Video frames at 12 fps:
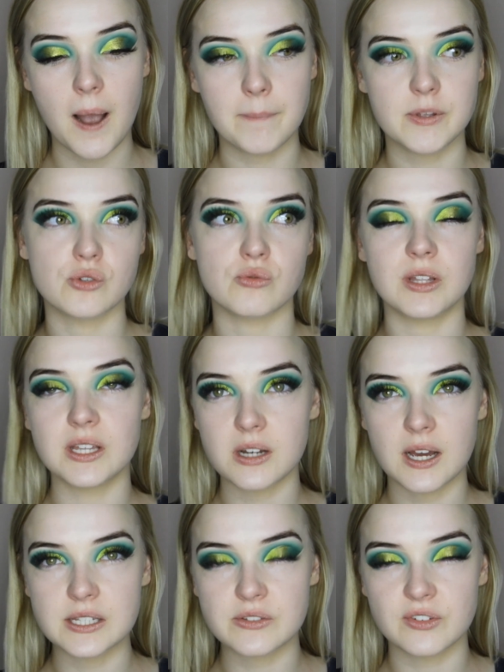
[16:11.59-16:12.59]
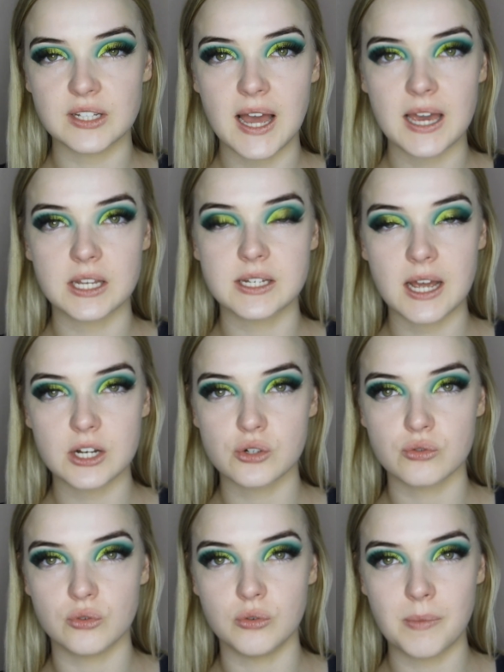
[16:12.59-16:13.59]
It's really nice for like
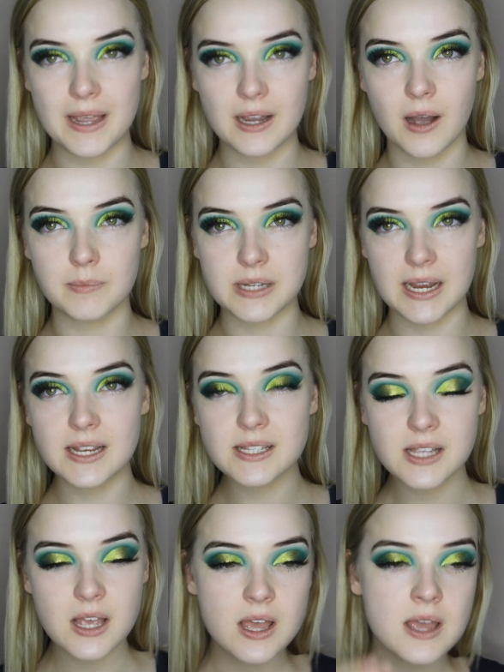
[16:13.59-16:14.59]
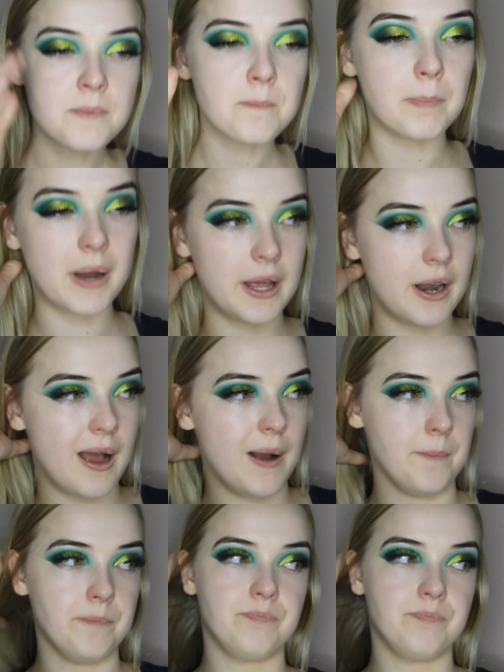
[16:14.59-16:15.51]
natural makeup days. But